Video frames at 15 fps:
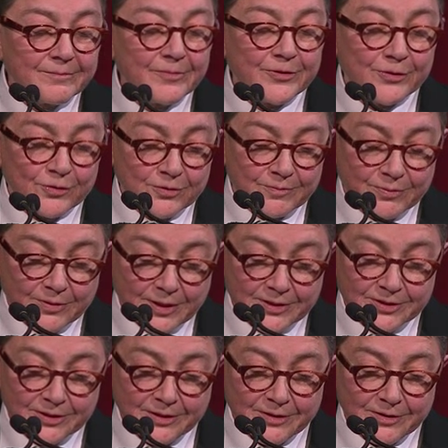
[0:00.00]
third
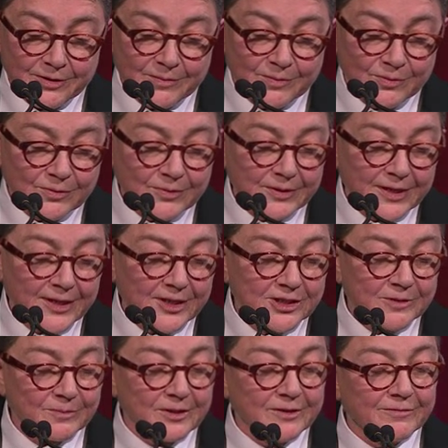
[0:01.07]
president of the board, asked
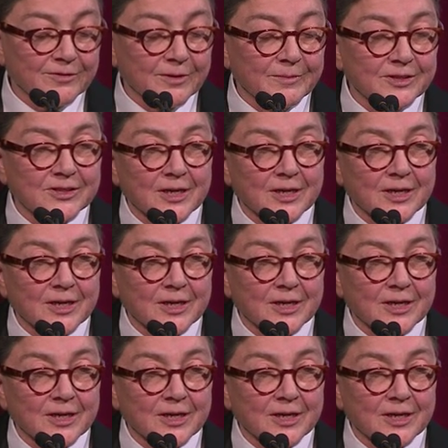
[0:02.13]
me from his